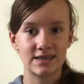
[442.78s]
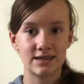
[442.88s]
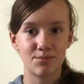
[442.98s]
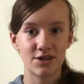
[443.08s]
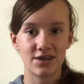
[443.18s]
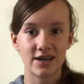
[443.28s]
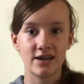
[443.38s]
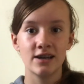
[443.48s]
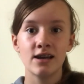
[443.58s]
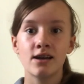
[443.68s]
about that,
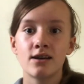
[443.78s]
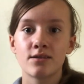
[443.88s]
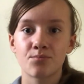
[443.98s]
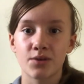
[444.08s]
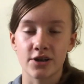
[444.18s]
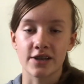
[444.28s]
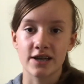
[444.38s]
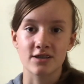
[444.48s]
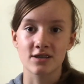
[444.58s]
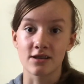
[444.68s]
but
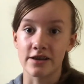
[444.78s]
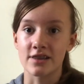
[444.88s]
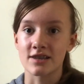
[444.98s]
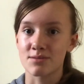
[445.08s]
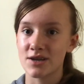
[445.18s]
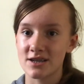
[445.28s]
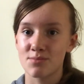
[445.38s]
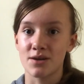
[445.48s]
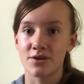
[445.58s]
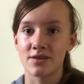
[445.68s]
that's the length it's meant to
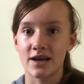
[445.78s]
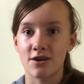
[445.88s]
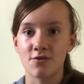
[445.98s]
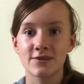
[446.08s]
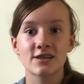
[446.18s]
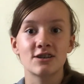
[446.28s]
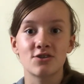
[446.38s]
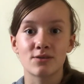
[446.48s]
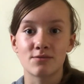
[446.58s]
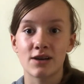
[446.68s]
be, about that. Obviously you
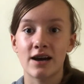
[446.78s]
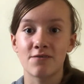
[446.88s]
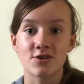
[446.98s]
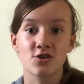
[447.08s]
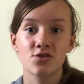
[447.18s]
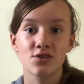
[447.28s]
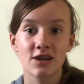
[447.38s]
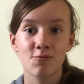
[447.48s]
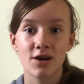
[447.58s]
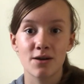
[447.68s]
couldn't have a
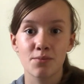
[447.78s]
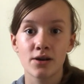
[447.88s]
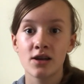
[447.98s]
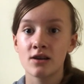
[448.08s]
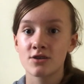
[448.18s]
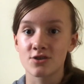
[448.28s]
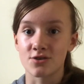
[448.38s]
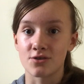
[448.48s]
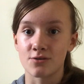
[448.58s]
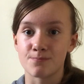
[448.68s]
schooling whip,
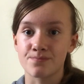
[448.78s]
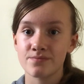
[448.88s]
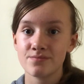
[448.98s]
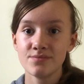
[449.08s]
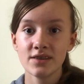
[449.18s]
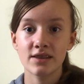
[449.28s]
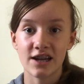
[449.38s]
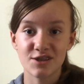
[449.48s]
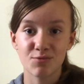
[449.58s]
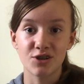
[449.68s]
so
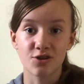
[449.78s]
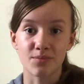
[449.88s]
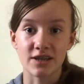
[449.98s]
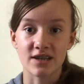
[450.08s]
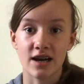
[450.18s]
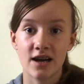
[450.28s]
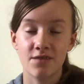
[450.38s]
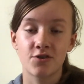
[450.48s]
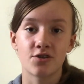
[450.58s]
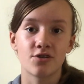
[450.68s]
that's what you're meant to
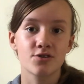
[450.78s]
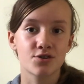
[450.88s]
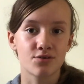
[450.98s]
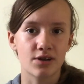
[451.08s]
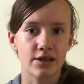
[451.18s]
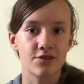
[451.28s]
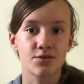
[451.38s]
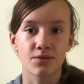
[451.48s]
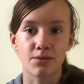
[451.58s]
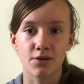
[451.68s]
have. You're also allowed to
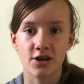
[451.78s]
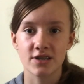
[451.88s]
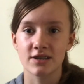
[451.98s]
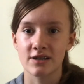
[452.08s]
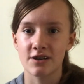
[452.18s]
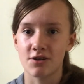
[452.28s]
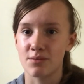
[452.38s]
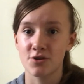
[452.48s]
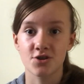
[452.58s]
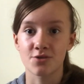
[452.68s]
wear a martingale. I'm
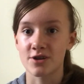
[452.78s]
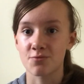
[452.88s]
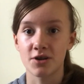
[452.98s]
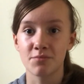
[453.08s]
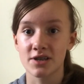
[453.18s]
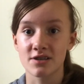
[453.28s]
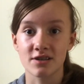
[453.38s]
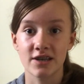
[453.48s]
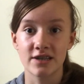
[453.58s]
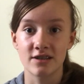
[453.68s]
not sure which one because
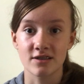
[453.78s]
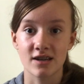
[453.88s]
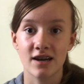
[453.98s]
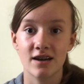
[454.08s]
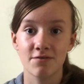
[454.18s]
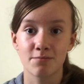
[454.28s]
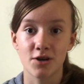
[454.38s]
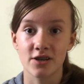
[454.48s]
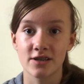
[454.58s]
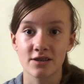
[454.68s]
Clyde doesn't have
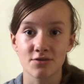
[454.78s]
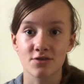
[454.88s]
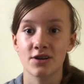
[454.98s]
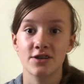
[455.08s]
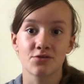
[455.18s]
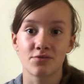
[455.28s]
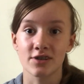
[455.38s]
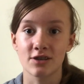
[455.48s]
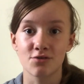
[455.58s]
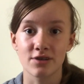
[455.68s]
martingales, so I don't
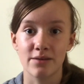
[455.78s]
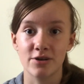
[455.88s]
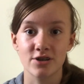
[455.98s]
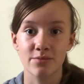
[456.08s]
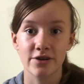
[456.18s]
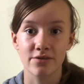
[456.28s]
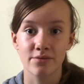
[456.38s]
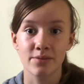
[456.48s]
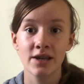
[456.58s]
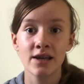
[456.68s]
really know that much about
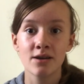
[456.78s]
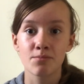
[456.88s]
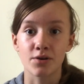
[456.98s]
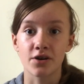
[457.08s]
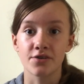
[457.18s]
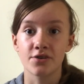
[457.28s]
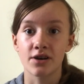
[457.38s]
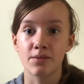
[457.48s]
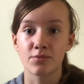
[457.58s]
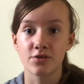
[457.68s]
them, but
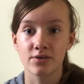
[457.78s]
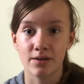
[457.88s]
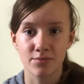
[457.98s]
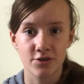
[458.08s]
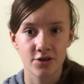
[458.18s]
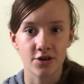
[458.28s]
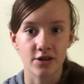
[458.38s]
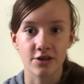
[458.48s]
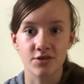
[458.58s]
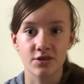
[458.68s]
I'm sure you're
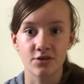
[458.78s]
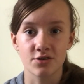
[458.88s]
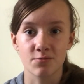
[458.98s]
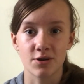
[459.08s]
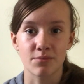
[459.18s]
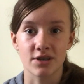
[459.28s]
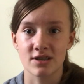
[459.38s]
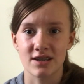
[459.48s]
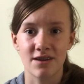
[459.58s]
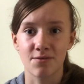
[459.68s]
allowed to use one
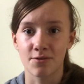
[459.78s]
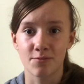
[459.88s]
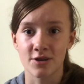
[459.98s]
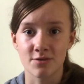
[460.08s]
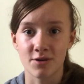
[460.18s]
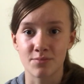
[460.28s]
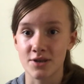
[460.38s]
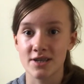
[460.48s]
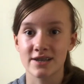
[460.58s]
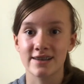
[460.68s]
because everyone wears one
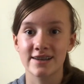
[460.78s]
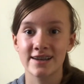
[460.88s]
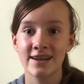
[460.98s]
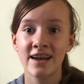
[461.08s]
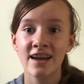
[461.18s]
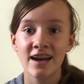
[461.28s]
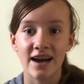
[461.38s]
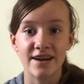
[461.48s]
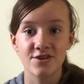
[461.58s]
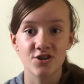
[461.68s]
basically.
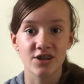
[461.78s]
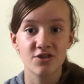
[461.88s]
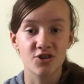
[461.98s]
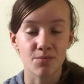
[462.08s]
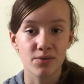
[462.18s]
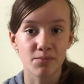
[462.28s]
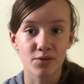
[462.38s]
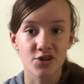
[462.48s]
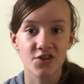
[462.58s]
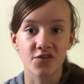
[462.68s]
And you're allowed jumping
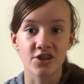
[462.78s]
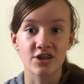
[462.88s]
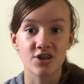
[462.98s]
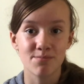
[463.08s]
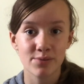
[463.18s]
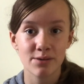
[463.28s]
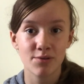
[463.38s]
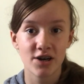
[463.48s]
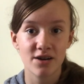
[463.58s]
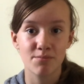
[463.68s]
boots for the jumping
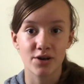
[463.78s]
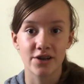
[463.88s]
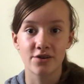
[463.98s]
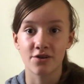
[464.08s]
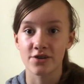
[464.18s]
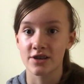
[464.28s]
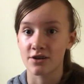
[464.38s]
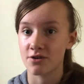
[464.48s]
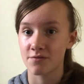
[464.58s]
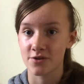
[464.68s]
part, but not the
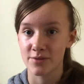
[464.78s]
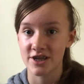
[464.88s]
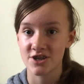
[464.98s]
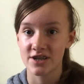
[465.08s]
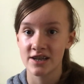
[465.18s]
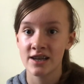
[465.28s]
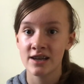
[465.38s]
conformation.